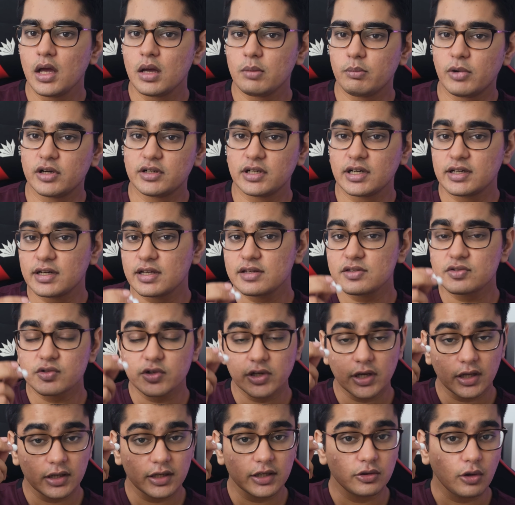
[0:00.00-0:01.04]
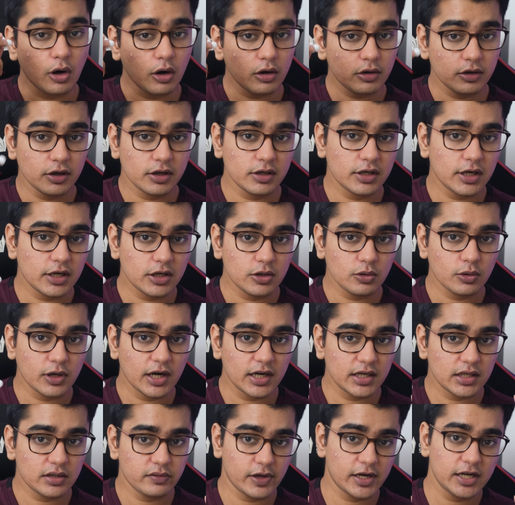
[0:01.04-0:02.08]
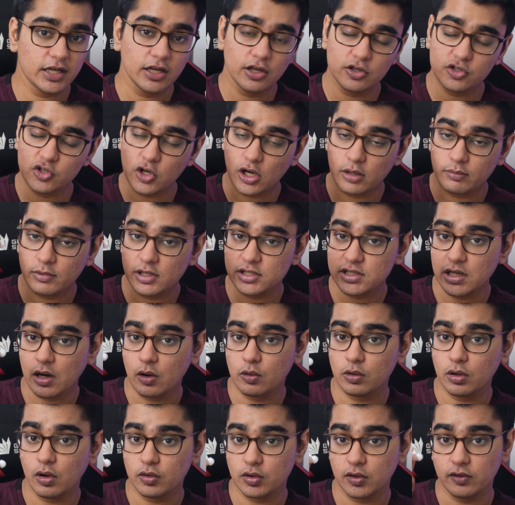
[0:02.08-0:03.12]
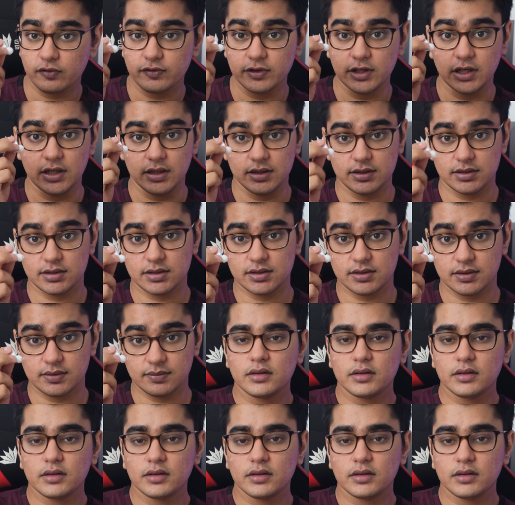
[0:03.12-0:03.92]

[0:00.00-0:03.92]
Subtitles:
but it is really not needed to get a very enjoyable sound out of these.